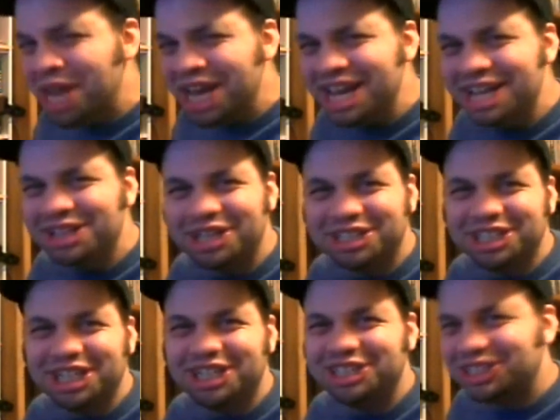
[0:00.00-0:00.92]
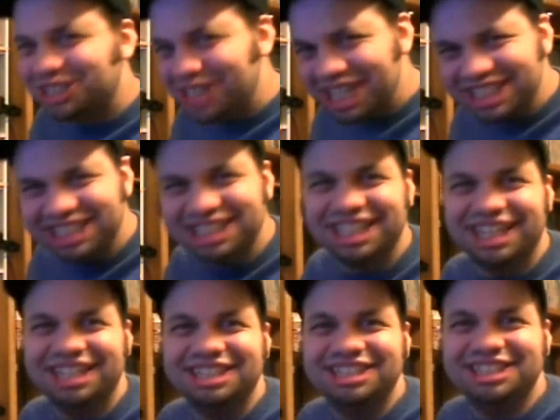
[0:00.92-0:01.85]
meaningless
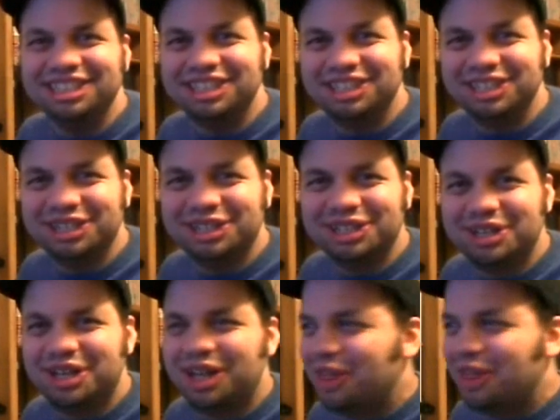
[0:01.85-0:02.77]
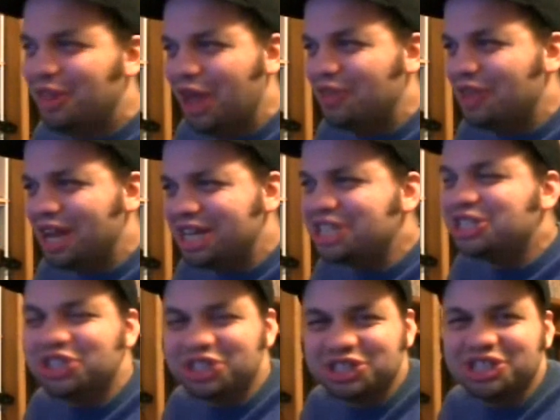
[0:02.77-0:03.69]
existence. That, that
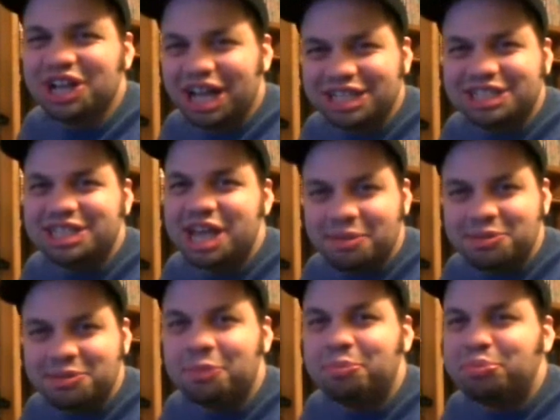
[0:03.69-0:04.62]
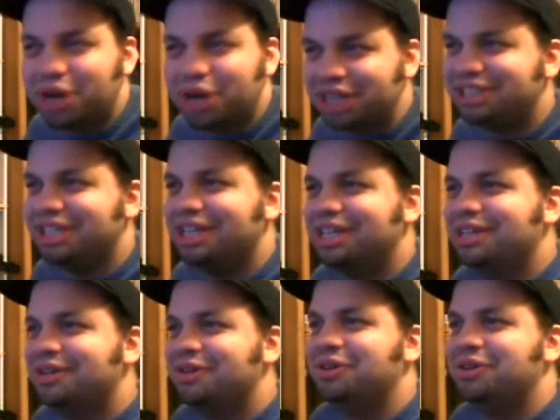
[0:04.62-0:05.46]
is just goddamn depressing.